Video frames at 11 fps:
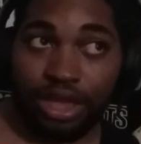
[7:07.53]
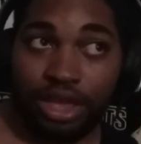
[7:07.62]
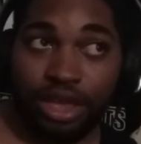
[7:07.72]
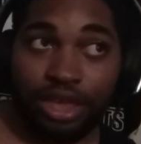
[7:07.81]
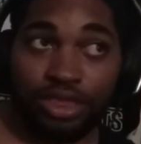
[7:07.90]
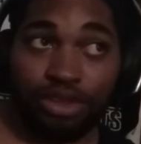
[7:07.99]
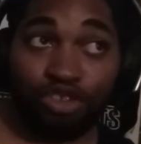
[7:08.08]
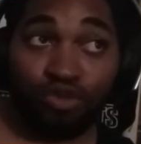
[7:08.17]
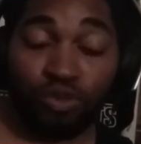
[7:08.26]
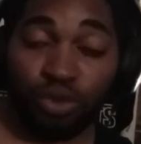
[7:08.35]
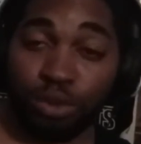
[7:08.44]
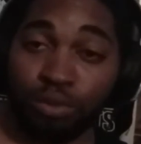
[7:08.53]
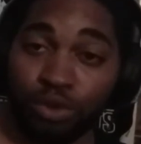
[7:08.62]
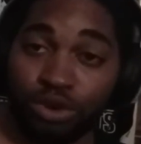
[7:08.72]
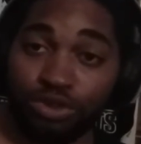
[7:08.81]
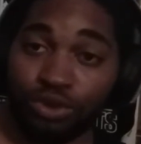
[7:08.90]
uh, there's one
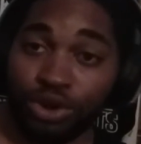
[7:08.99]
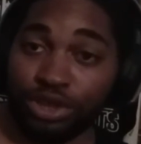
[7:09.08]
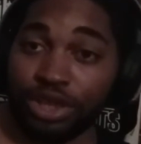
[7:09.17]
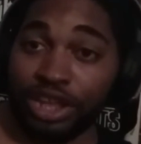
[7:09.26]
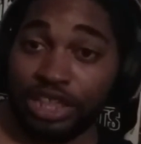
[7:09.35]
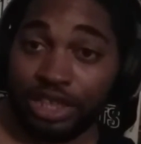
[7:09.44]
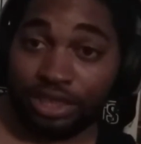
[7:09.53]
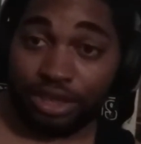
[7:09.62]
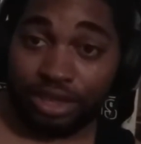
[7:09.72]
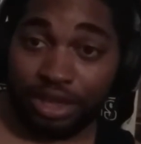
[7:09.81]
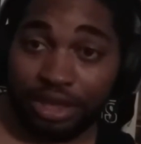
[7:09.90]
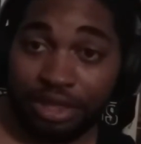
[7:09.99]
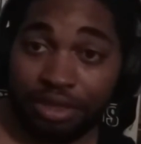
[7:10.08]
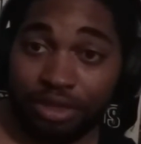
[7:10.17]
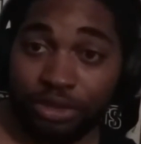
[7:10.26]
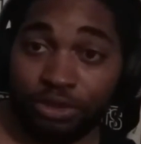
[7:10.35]
more sword that I need to
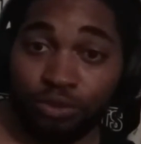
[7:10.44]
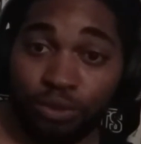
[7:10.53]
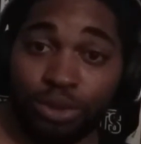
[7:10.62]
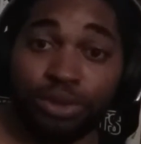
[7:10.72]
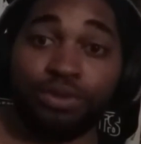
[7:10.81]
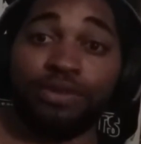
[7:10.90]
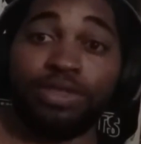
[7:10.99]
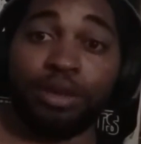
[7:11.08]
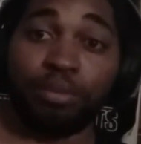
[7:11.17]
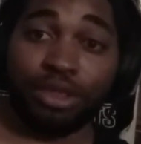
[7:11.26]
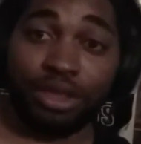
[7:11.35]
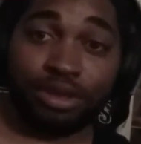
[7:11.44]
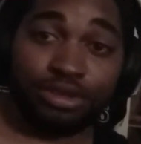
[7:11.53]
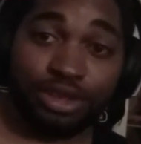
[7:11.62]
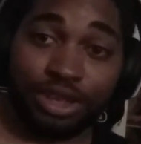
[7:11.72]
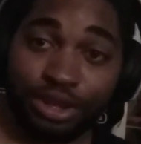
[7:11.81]
get as well that
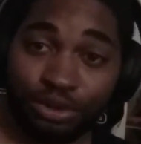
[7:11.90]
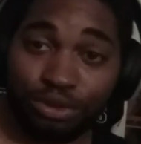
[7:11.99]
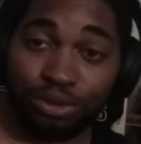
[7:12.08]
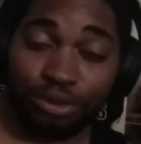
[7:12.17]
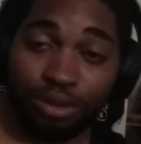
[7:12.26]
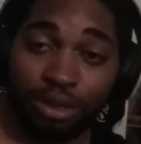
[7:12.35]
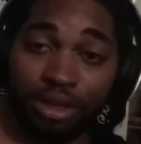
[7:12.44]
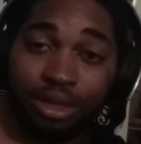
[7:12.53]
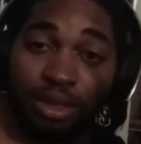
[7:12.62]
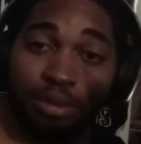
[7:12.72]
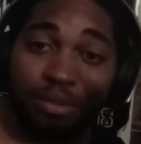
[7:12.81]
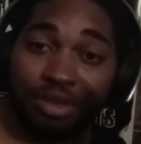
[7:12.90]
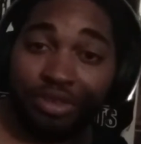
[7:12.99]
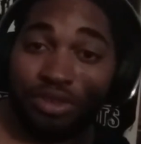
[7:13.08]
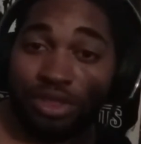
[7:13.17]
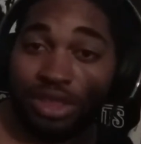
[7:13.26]
belongs to Kirito.
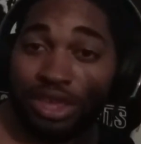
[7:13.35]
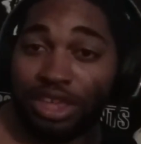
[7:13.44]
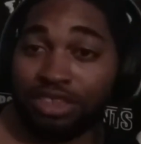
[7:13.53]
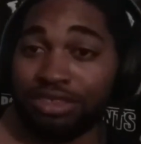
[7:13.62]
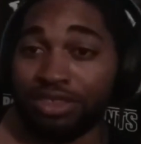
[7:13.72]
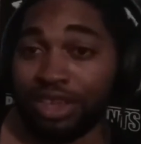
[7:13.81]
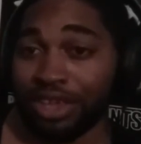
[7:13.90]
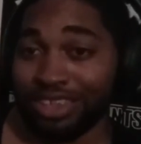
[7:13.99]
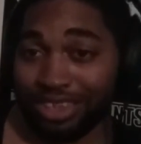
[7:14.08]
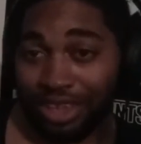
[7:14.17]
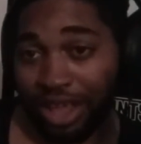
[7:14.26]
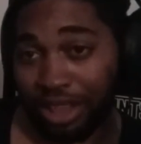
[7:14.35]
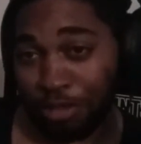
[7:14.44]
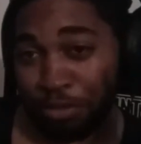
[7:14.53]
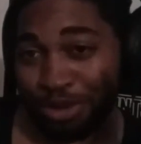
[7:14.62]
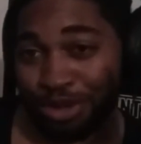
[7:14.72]
Basically, it's the
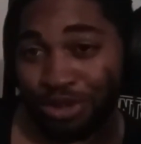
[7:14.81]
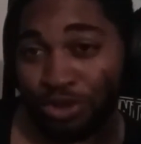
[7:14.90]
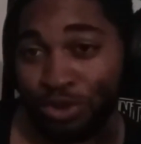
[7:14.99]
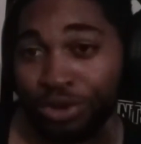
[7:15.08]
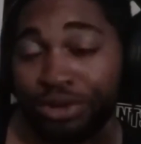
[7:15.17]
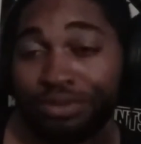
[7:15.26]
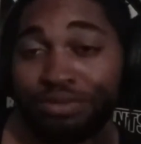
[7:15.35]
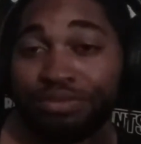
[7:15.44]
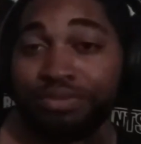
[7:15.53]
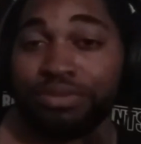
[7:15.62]
Excalibur sword.